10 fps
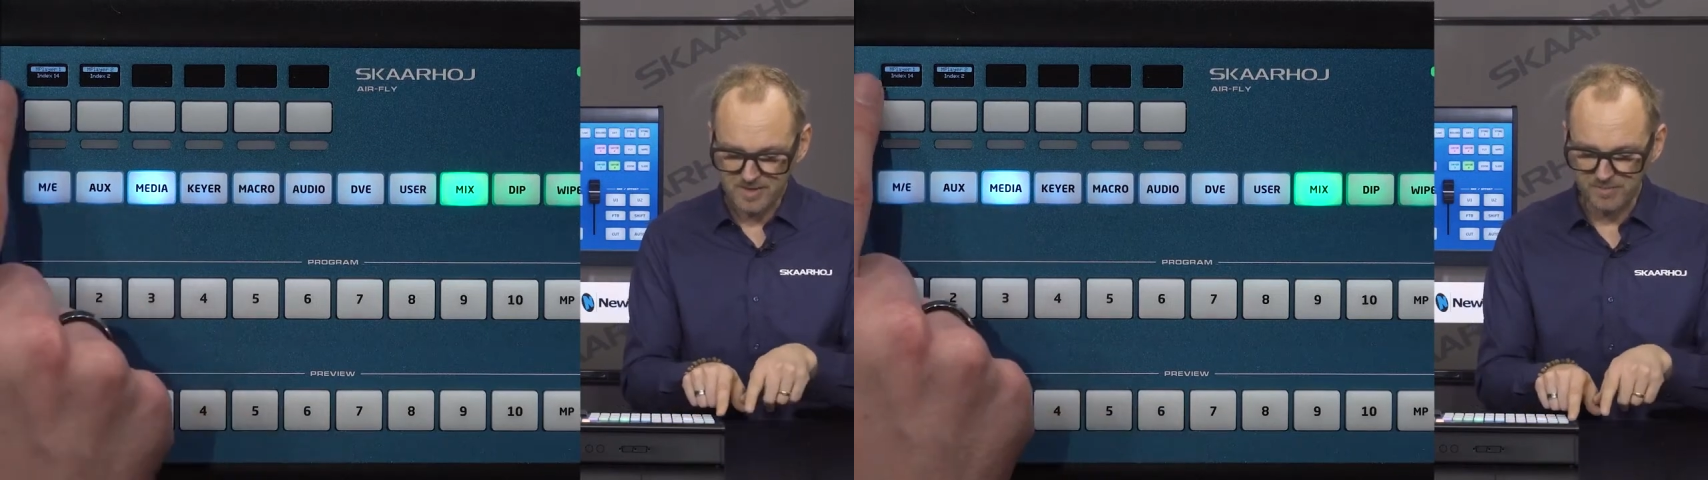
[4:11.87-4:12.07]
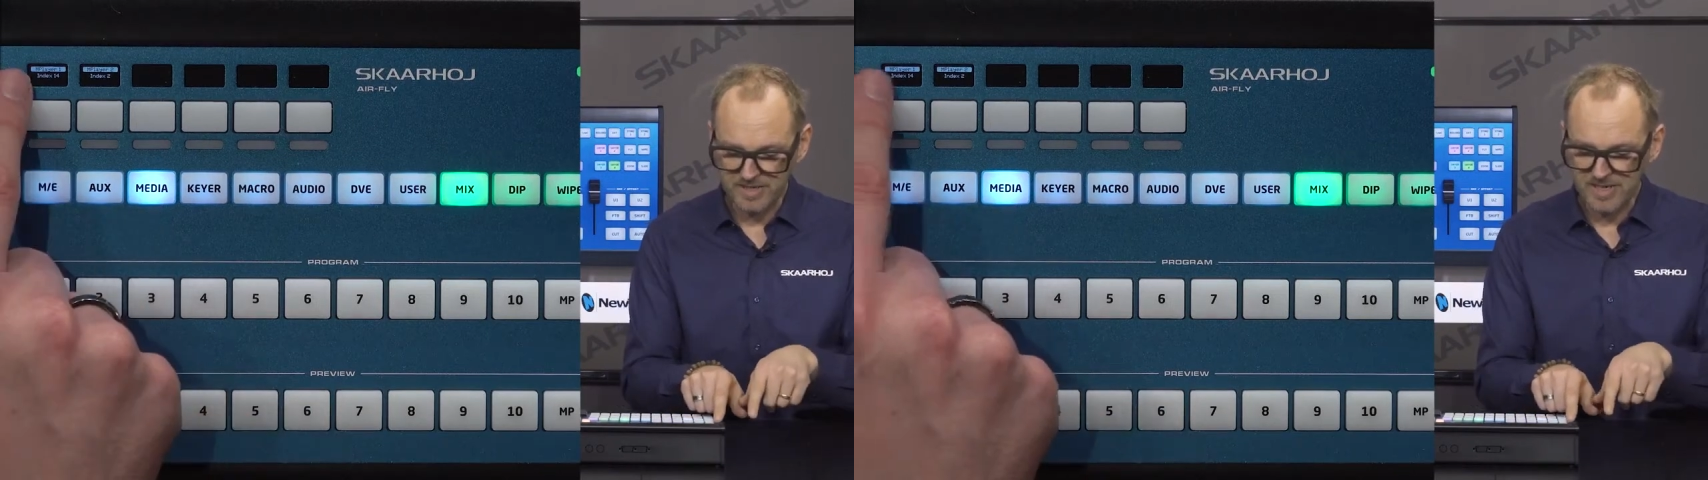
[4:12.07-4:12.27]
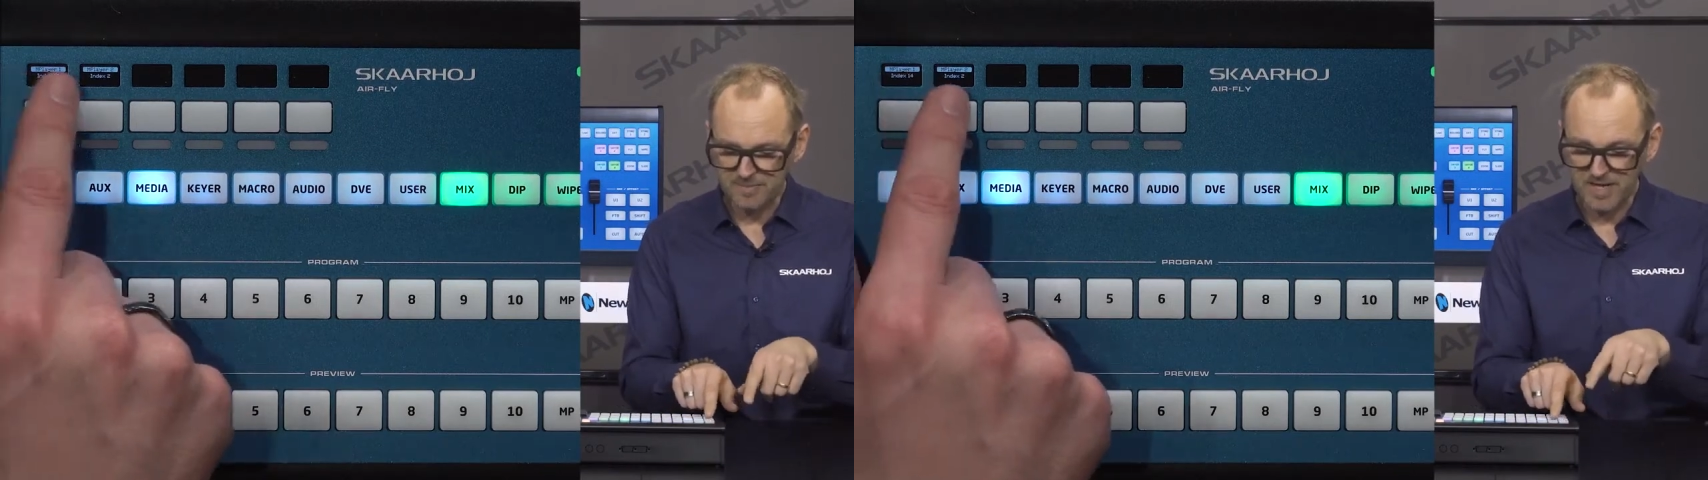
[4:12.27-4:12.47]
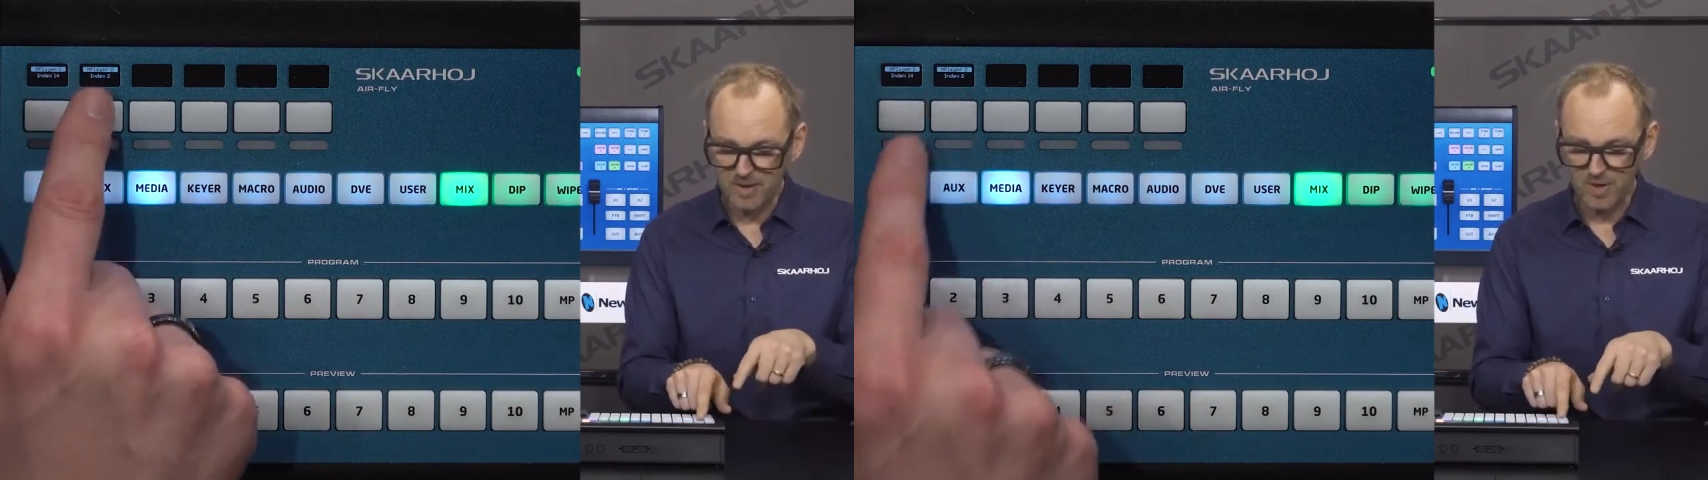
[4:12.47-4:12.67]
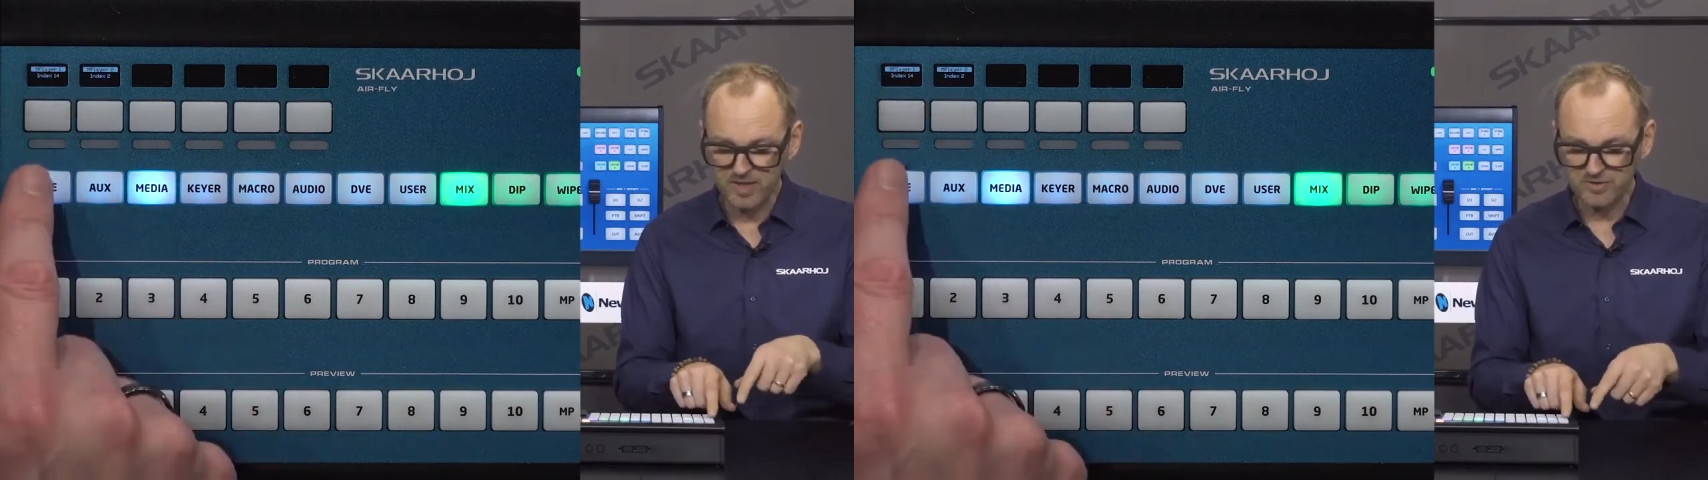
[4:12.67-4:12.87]
media
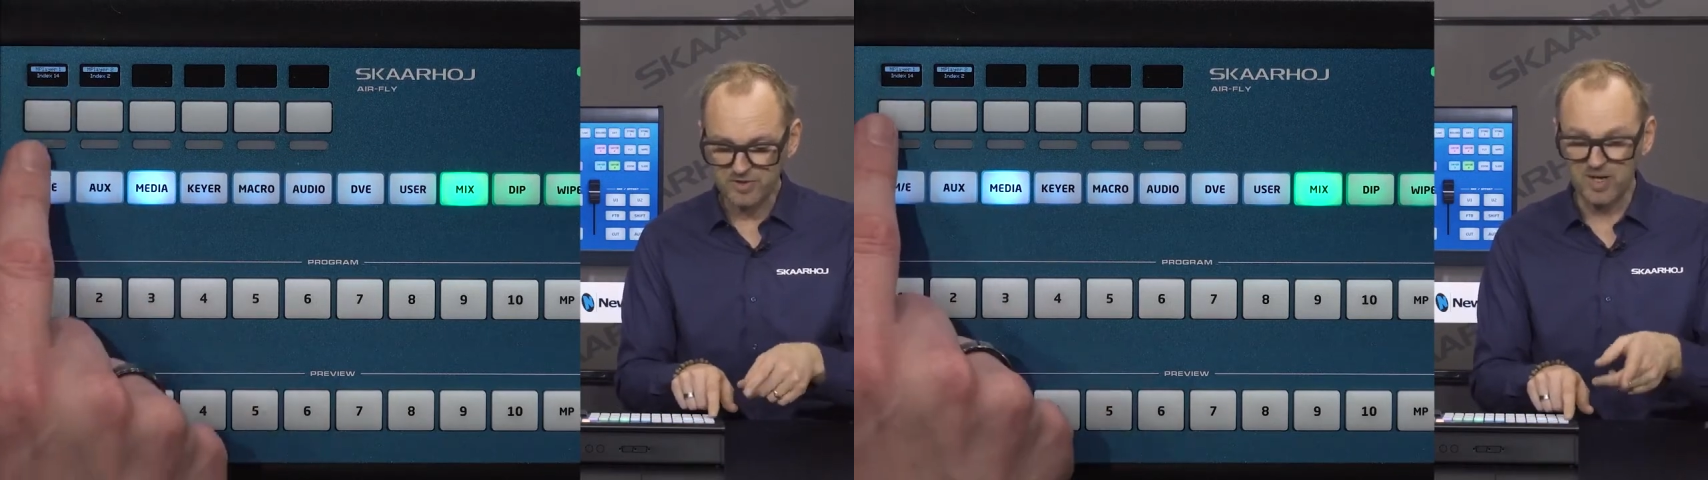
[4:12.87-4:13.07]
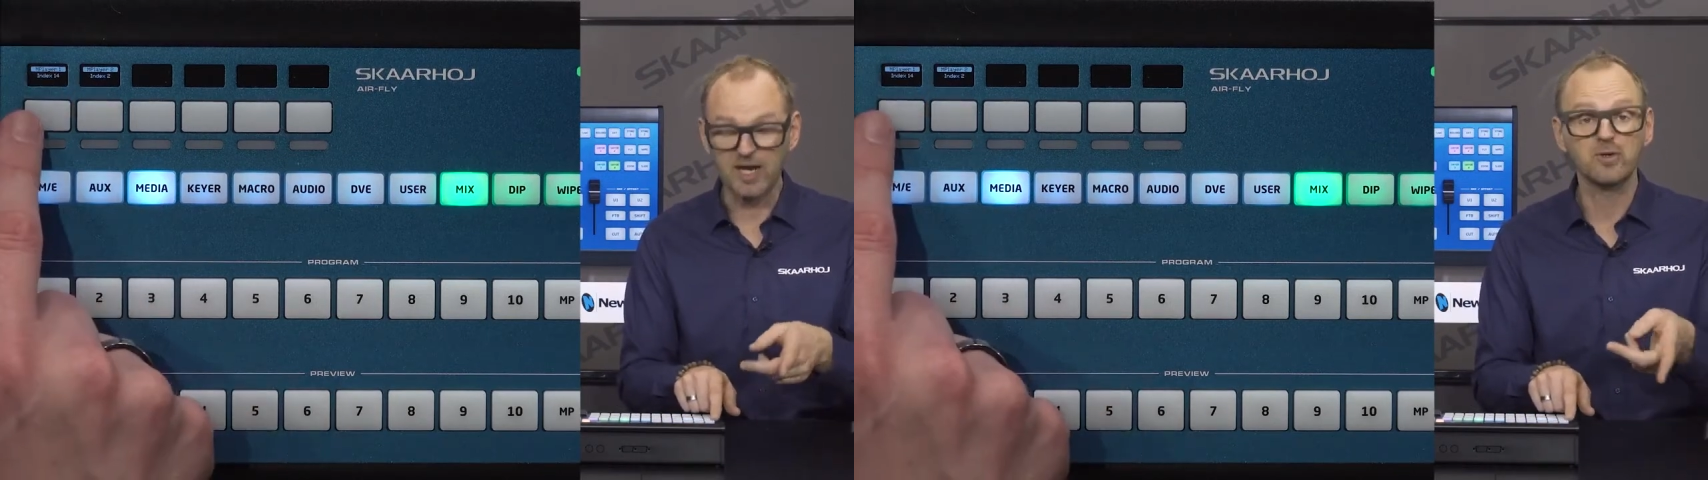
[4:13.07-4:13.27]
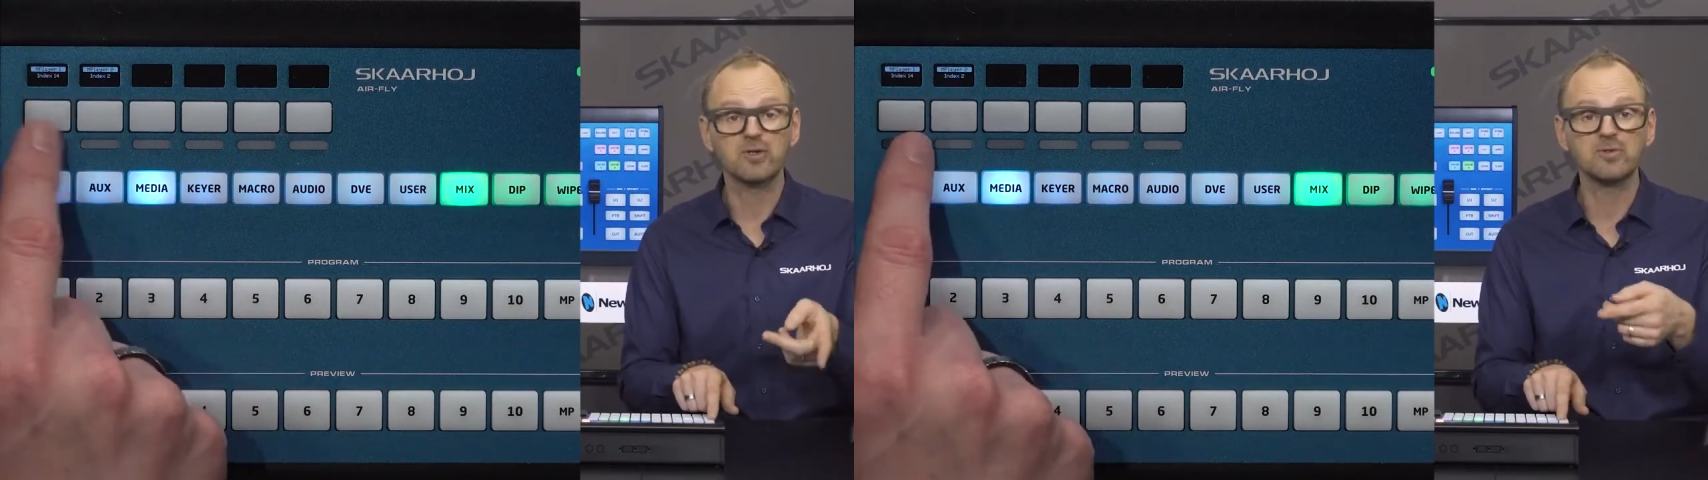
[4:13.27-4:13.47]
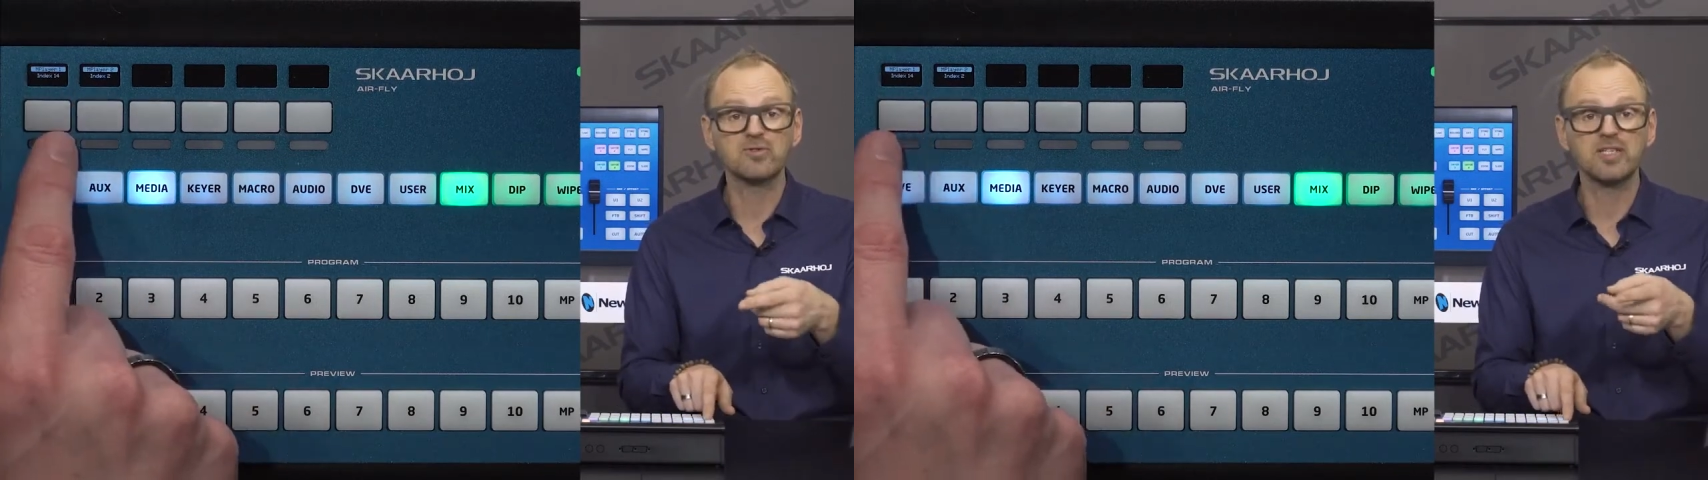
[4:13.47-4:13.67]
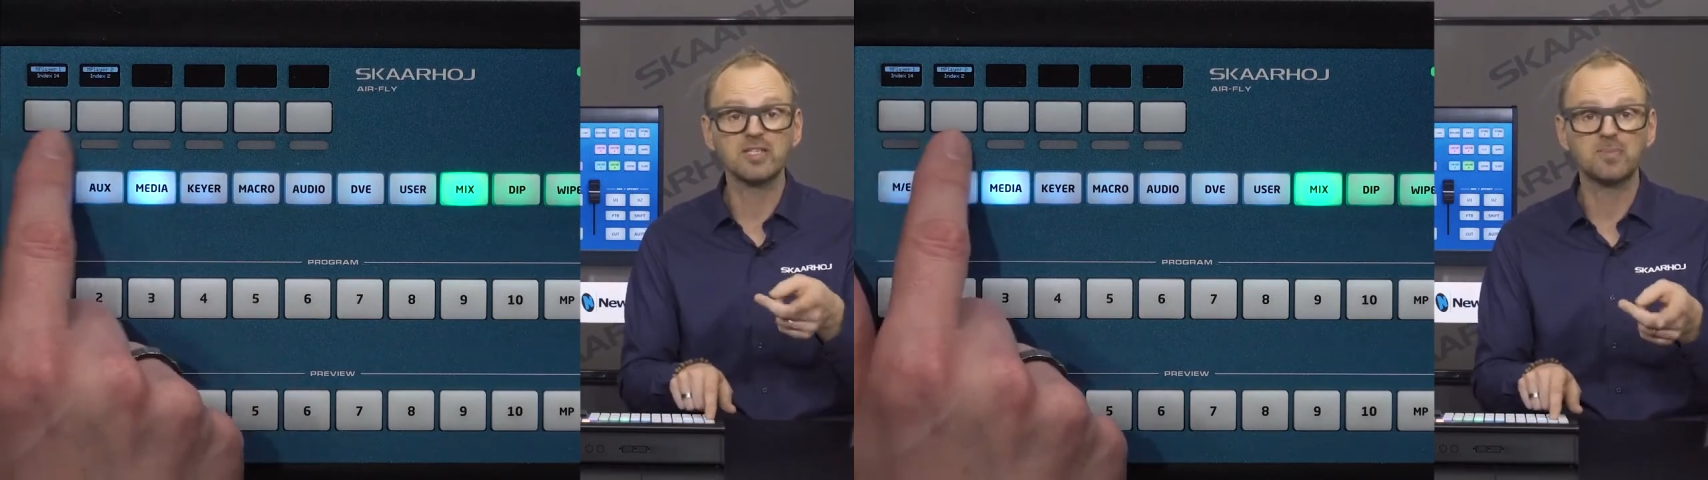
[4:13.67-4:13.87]
player 1 and 2, I could
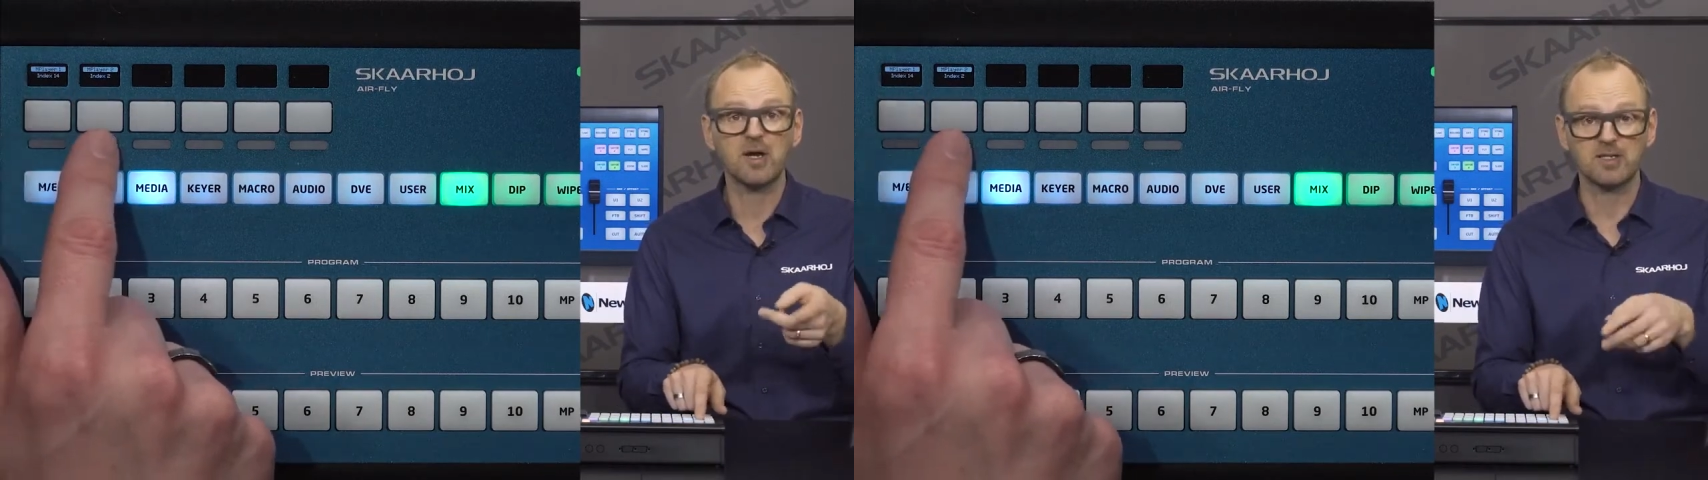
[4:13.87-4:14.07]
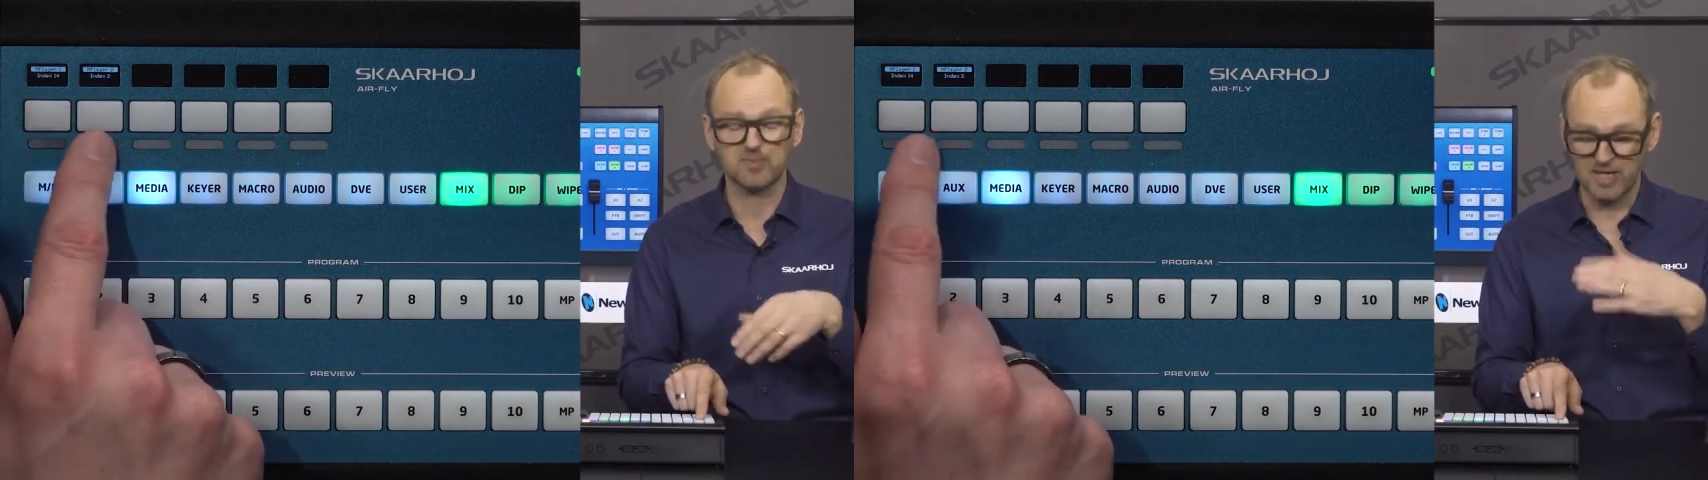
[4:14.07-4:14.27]
use these buttons,